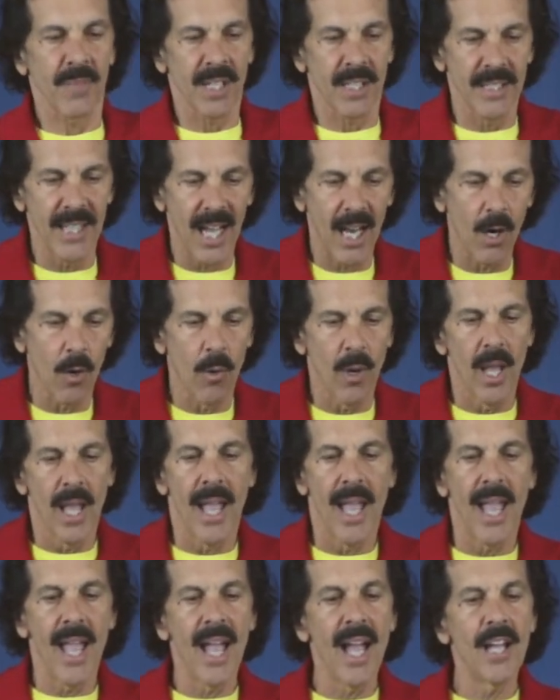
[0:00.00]
Now,
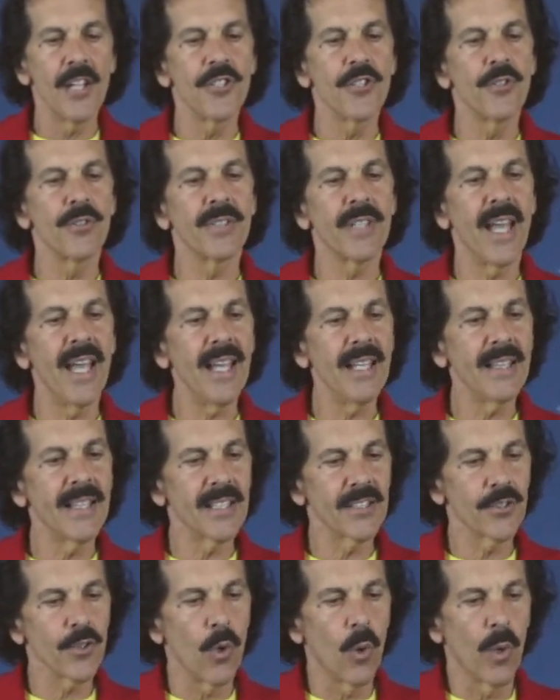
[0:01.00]
as you take
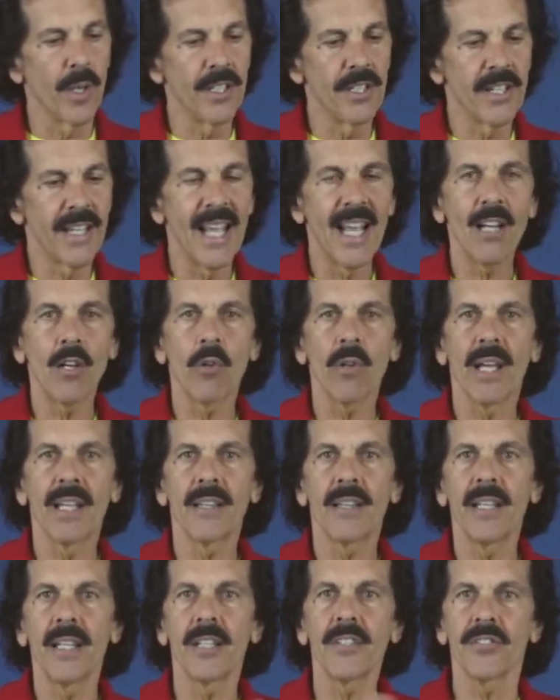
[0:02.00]
this coin, you can't go
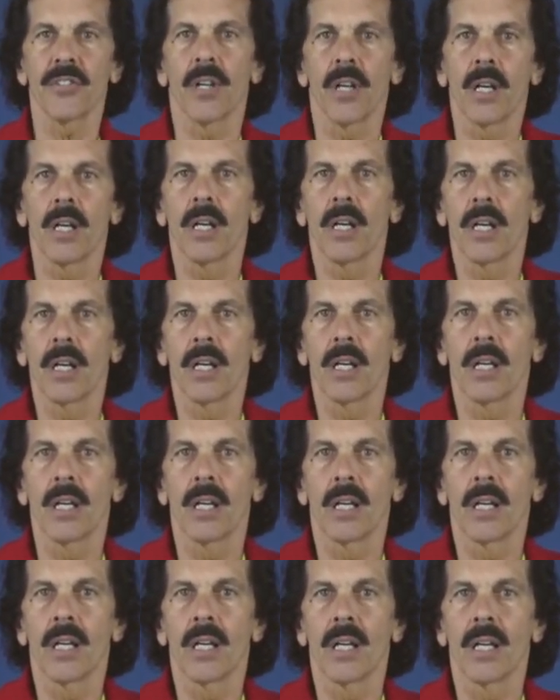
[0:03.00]
like this,
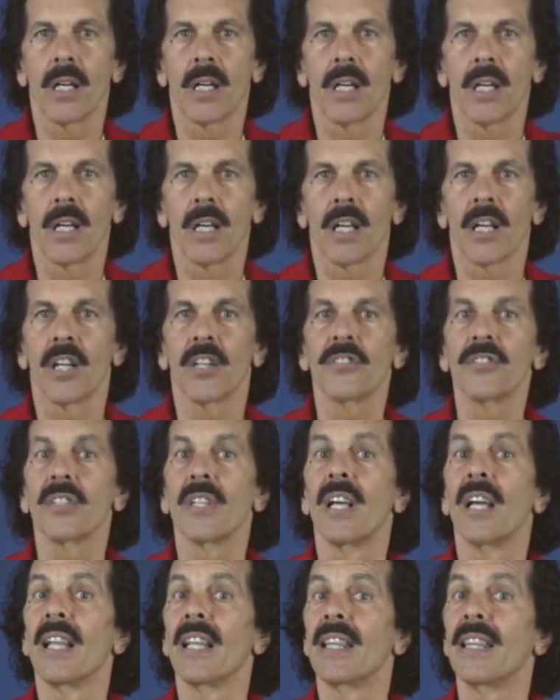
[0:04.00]
because
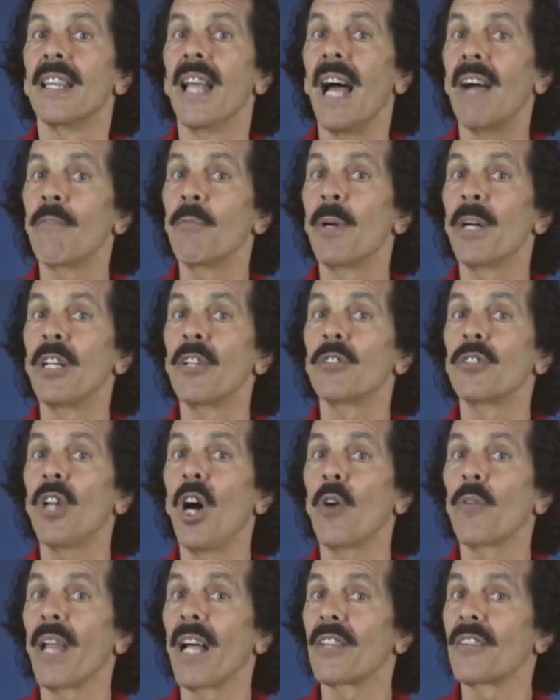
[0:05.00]
everybody will
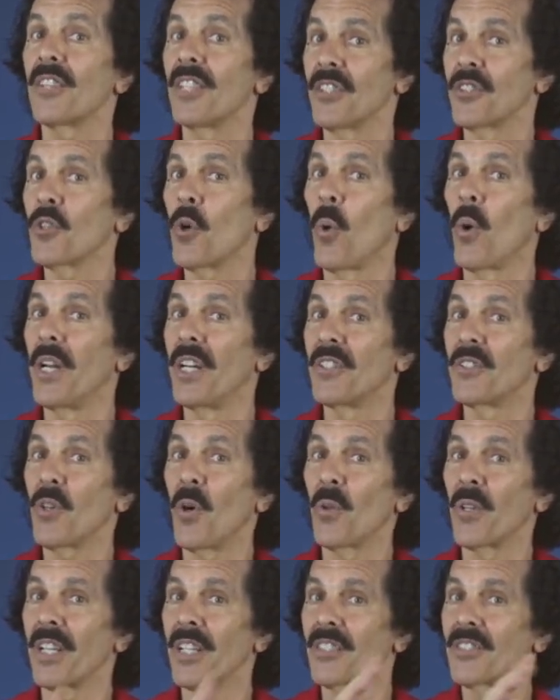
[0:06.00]
know that this coin is
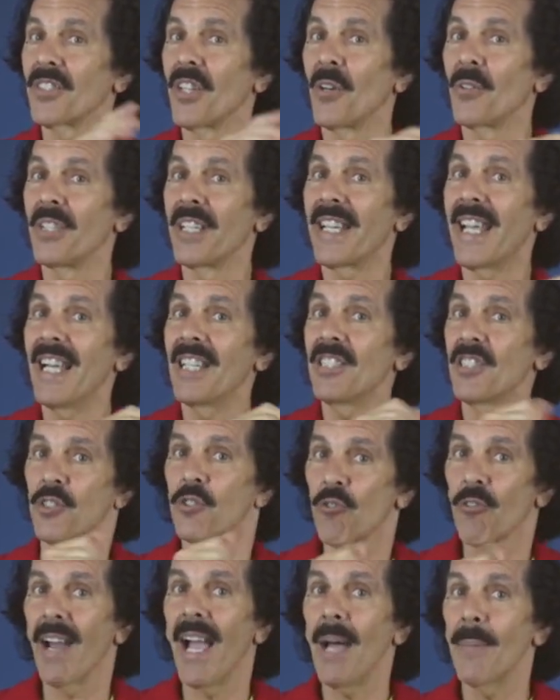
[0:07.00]
holding it. So you can't just
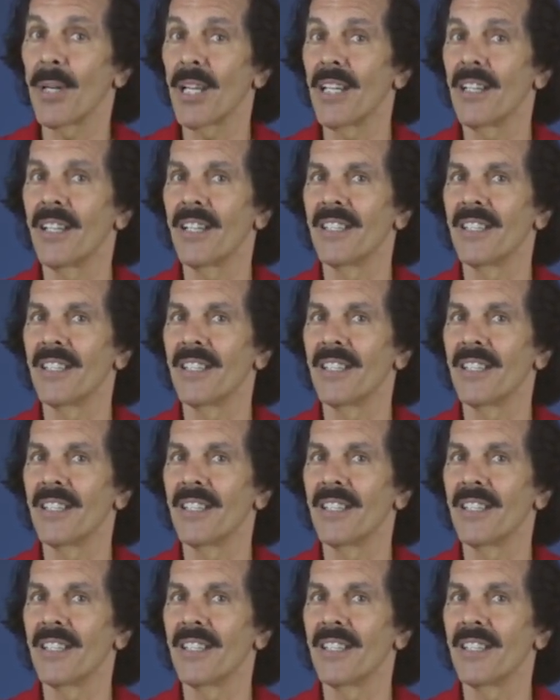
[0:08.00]
grab it.